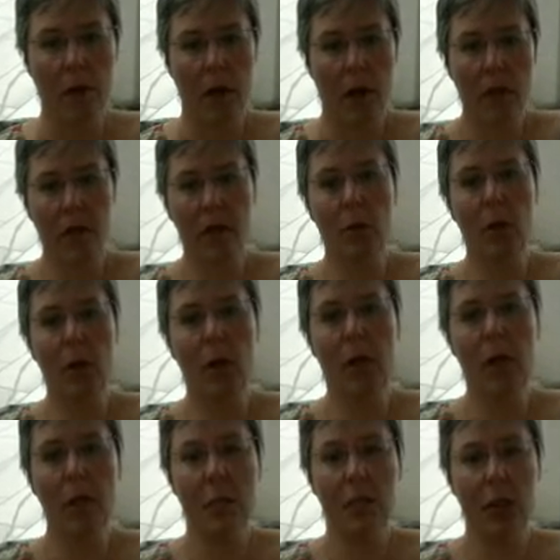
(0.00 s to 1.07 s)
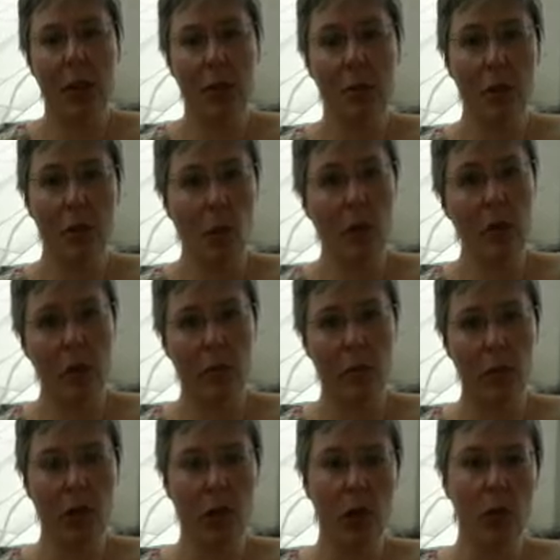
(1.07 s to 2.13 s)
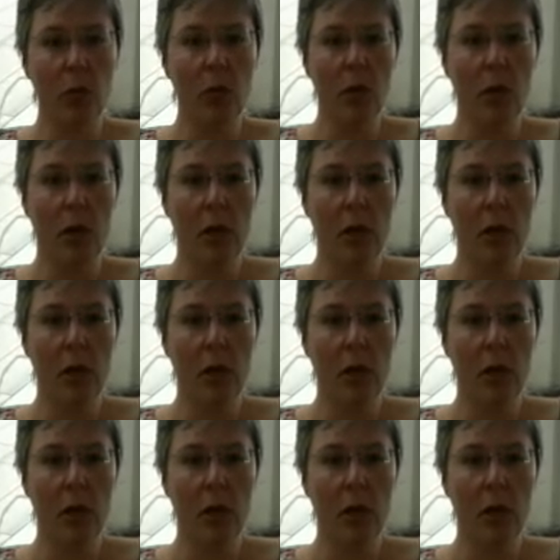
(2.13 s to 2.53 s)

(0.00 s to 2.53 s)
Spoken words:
I think we need to be able to welcome the new.